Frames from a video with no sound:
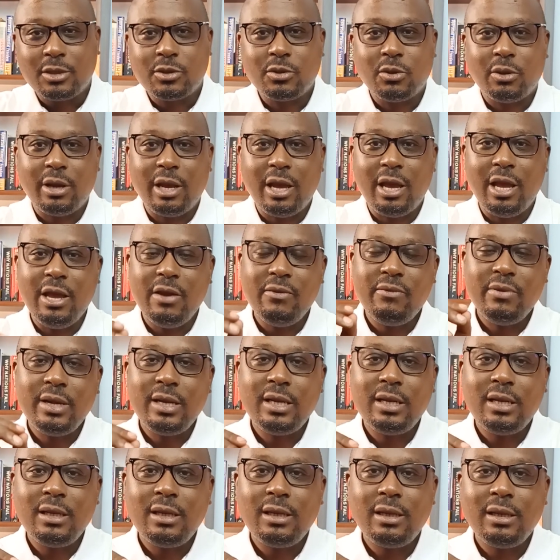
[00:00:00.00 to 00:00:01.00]
So
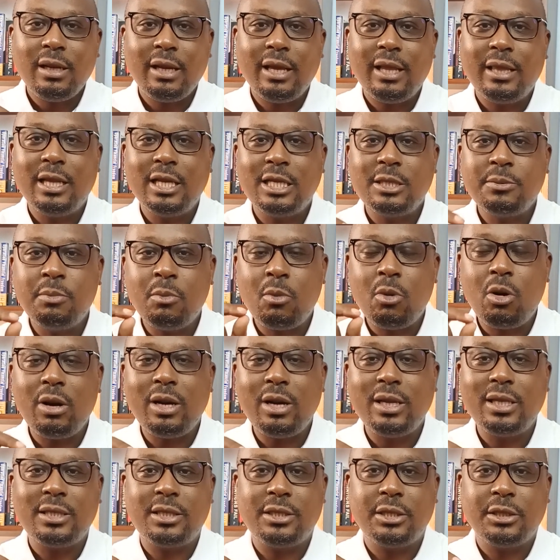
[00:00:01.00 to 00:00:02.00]
even the
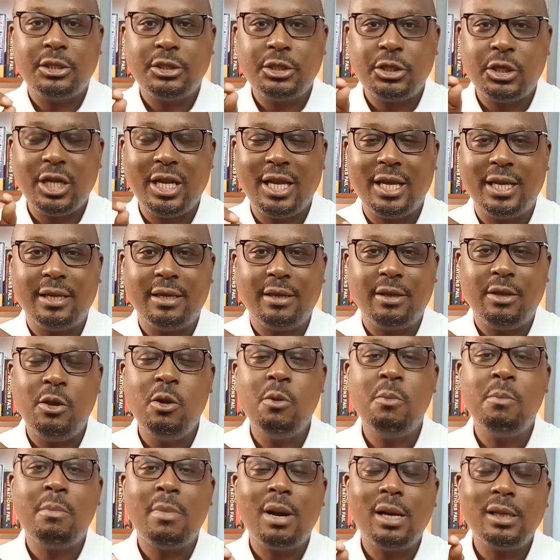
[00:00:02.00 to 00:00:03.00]
smallest shilling,
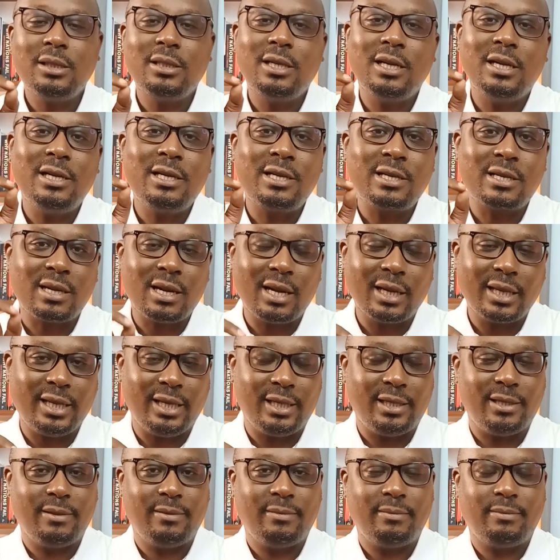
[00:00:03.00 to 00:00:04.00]
you must
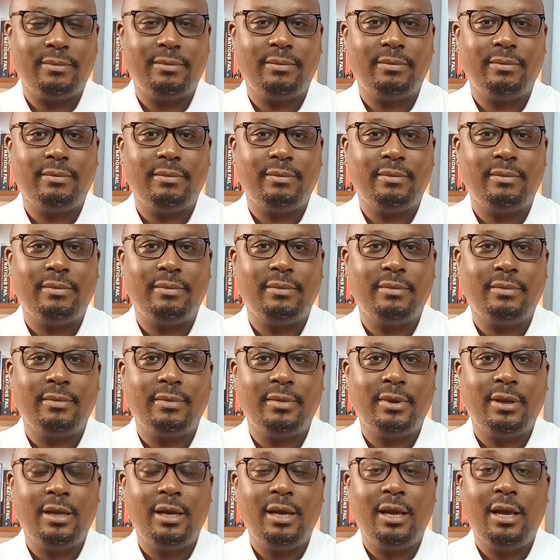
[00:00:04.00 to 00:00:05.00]
track it.
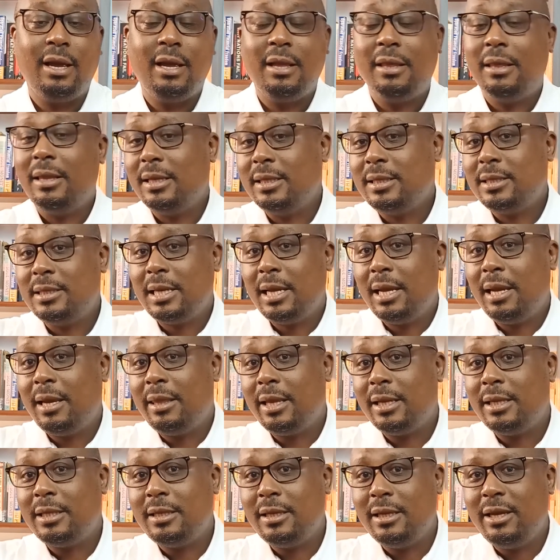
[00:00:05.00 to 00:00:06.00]
They
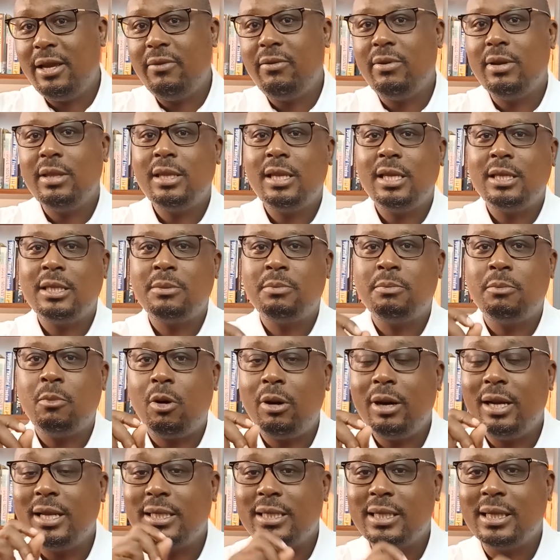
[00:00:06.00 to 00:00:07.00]
say that even the
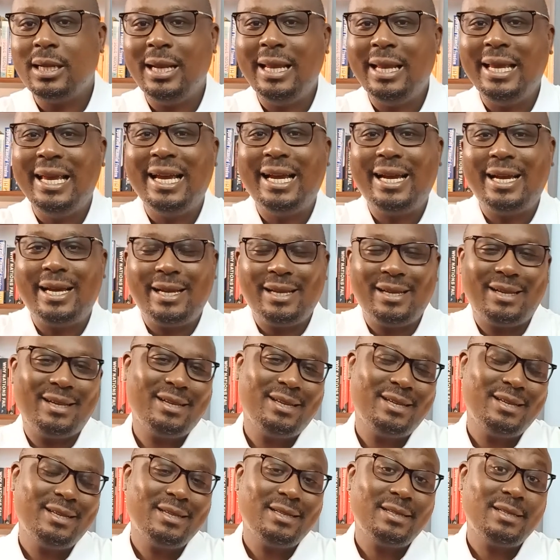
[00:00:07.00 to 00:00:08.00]
smallest leak
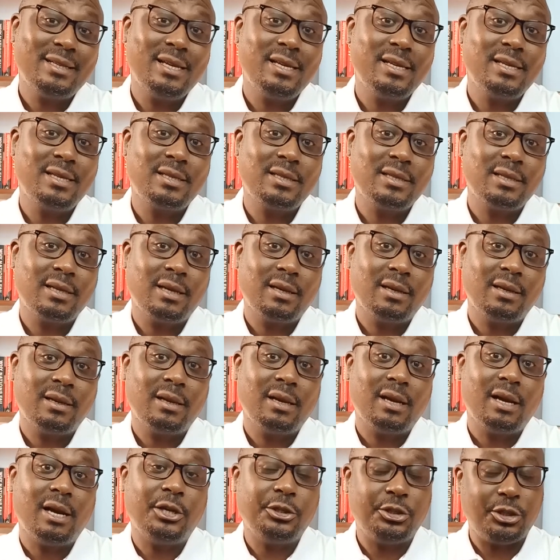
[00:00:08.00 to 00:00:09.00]
sinks
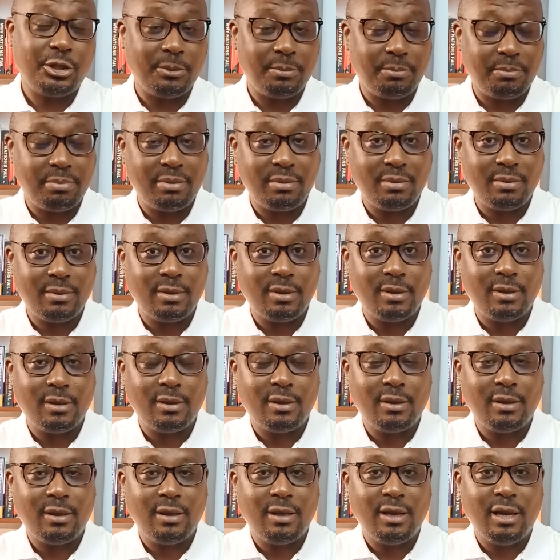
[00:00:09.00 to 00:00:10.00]
a ship.
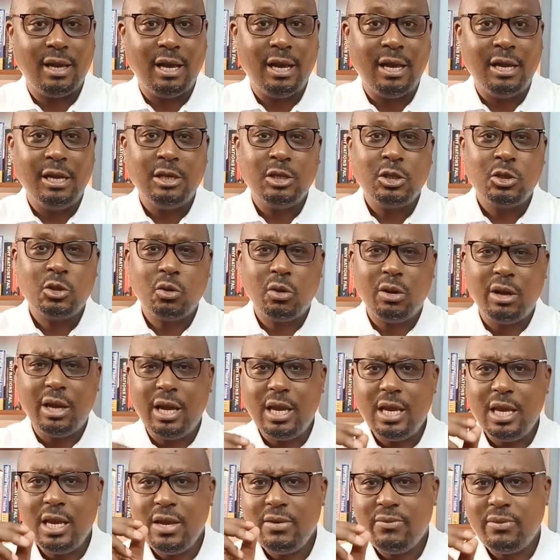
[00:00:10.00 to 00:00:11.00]
So
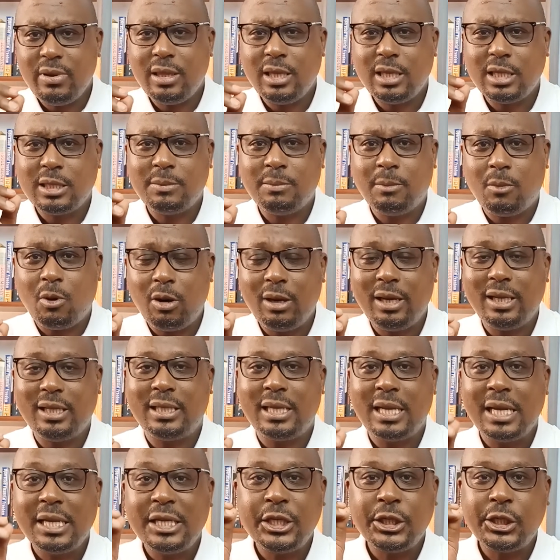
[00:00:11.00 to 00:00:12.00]
even the
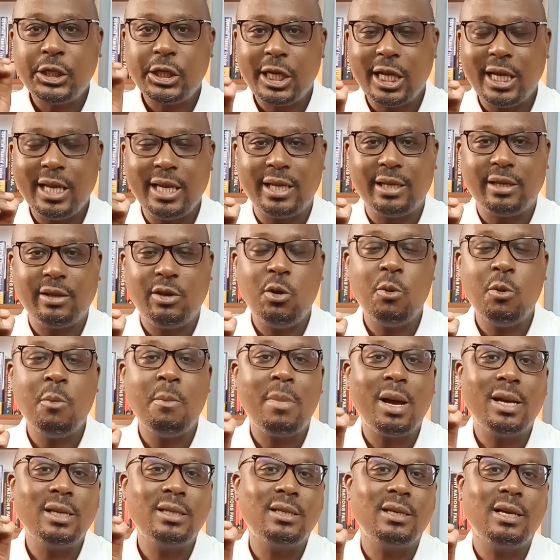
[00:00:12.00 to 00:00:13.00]
smallest shilling, you
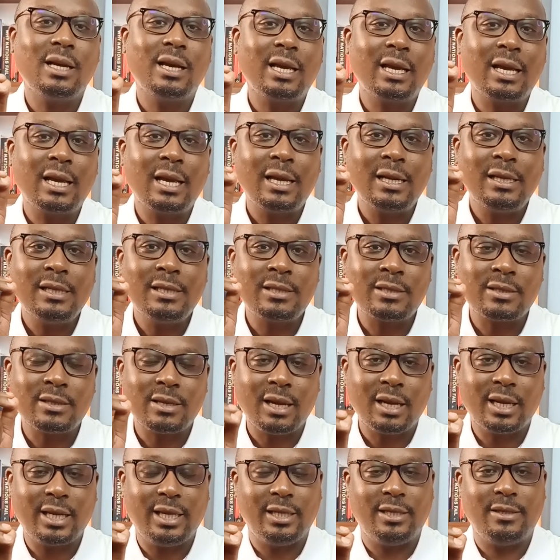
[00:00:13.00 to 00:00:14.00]
must
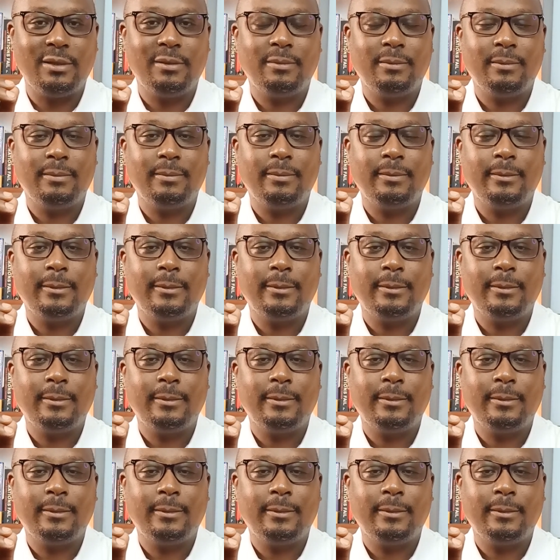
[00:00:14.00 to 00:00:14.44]
track it.